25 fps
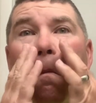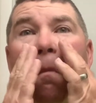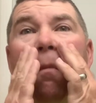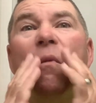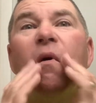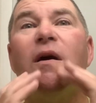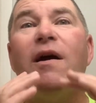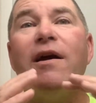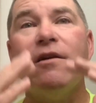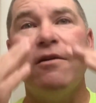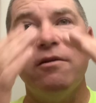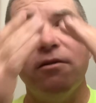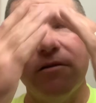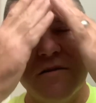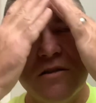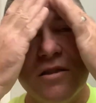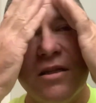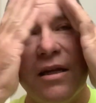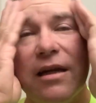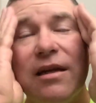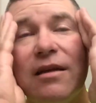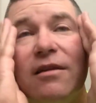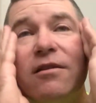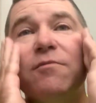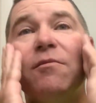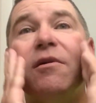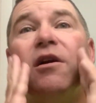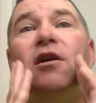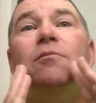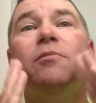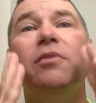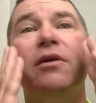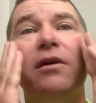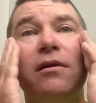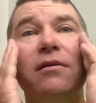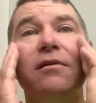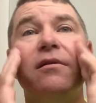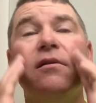I could change my
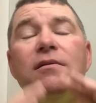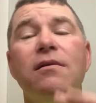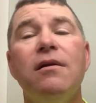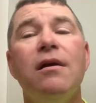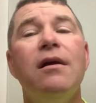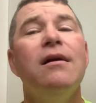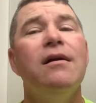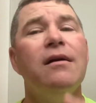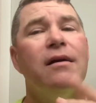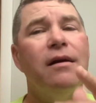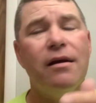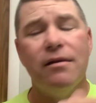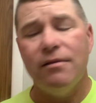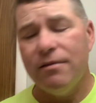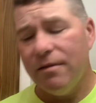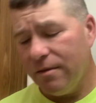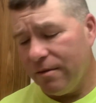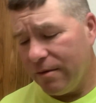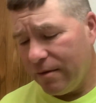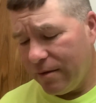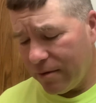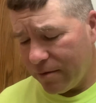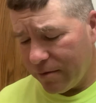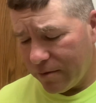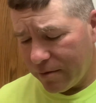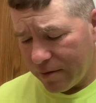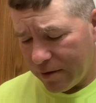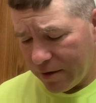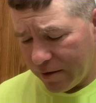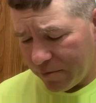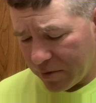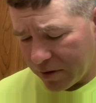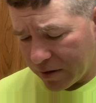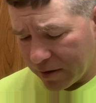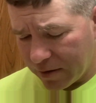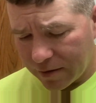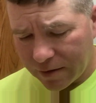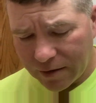opinion. I did get on
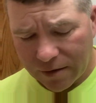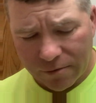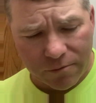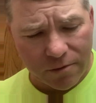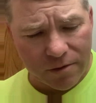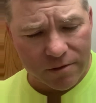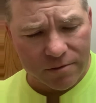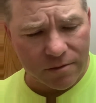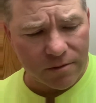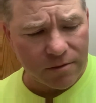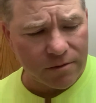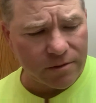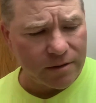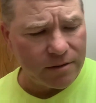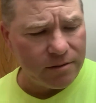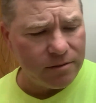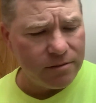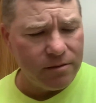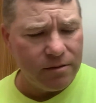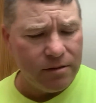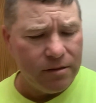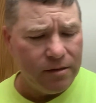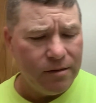eBay and I was looking.